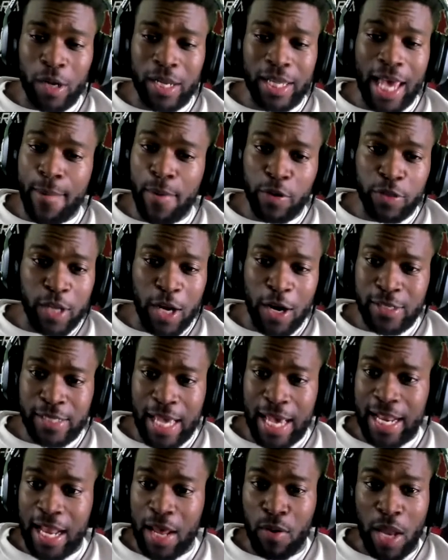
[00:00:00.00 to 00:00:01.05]
the game on
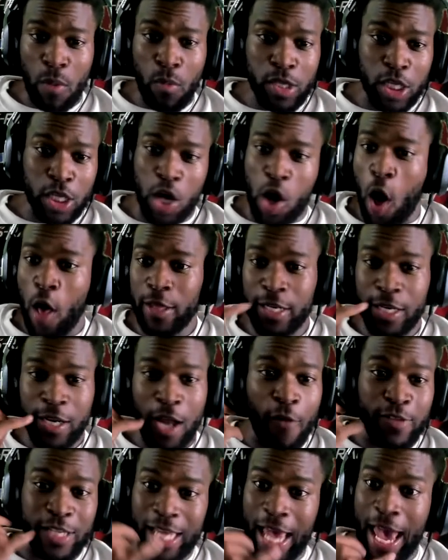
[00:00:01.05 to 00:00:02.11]
Thursday. They wasn't calling the
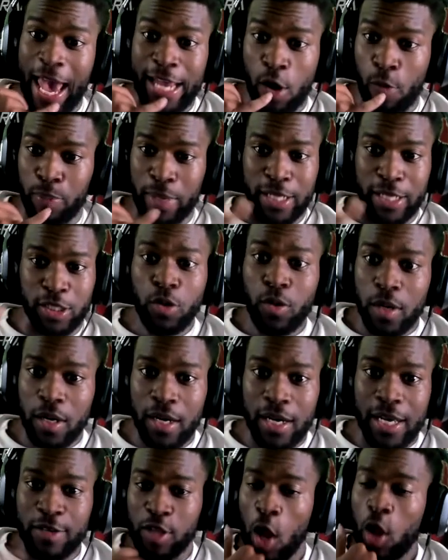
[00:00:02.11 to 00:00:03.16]
Dolphins like, hey, don't play Tua.
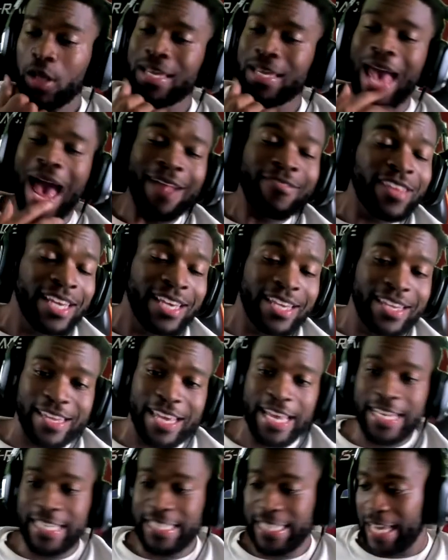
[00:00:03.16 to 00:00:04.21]
It was only after he
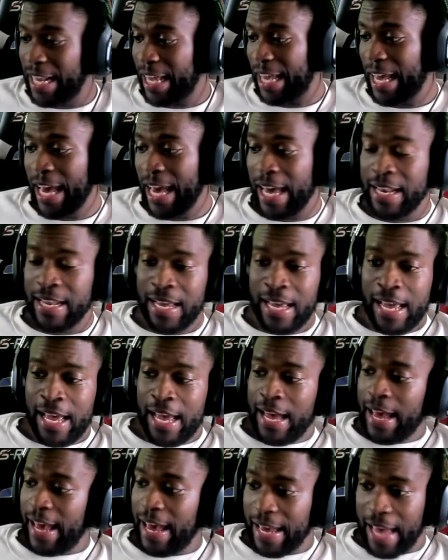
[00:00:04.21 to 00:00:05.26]
hit his head again
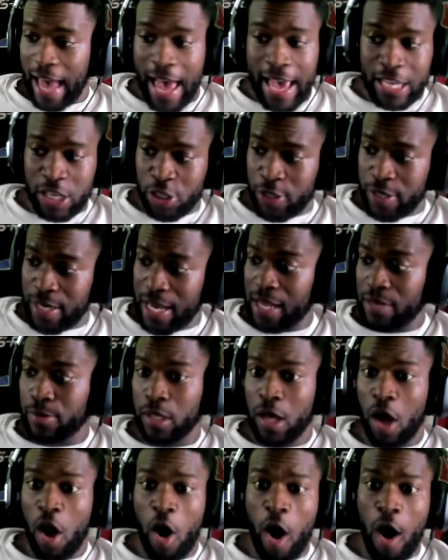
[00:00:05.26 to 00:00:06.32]
and got injured, and I was like,
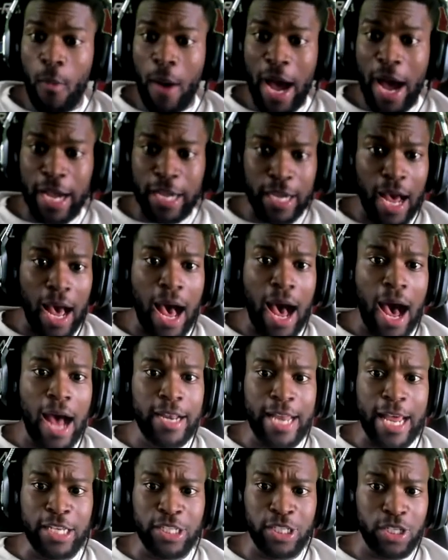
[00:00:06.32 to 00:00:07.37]
oh my God,
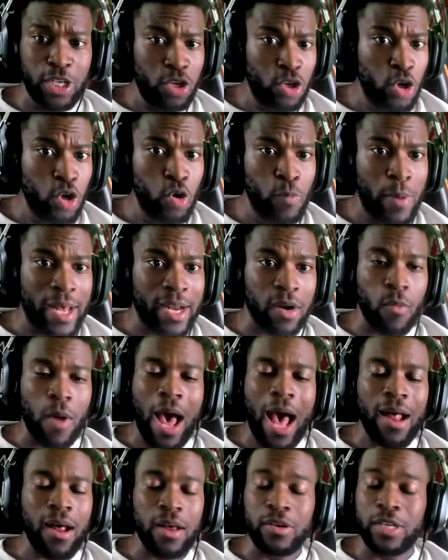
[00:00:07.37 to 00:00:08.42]
they should have knew better.
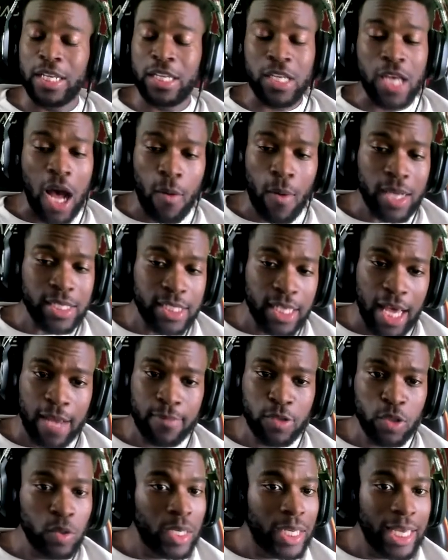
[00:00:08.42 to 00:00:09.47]
Why didn't y'all watch the game
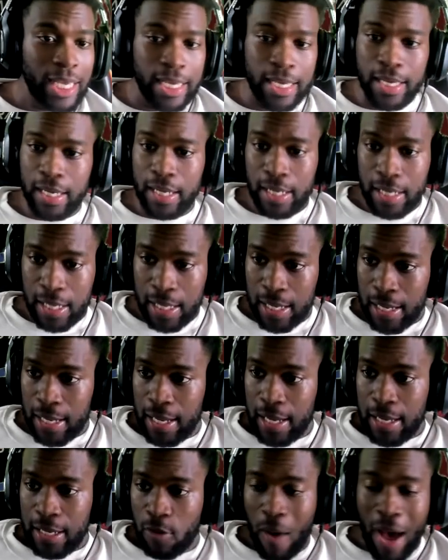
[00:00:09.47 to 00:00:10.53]
too, league?
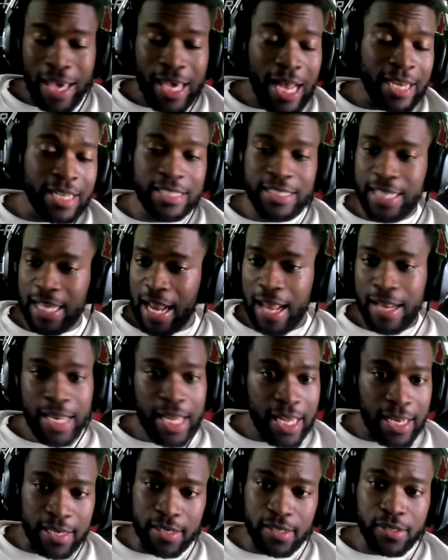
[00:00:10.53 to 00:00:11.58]
Why y'all didn't say that
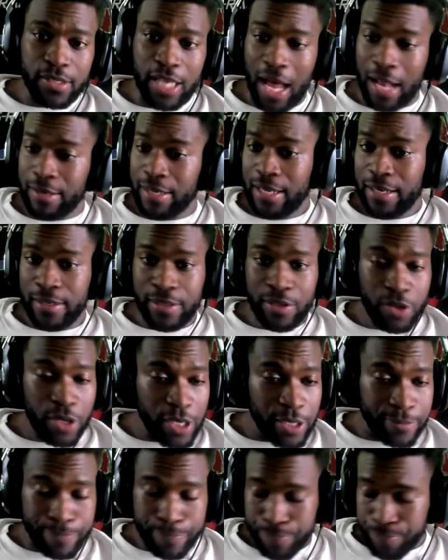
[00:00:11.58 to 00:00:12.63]
then? Y'all didn't, you know?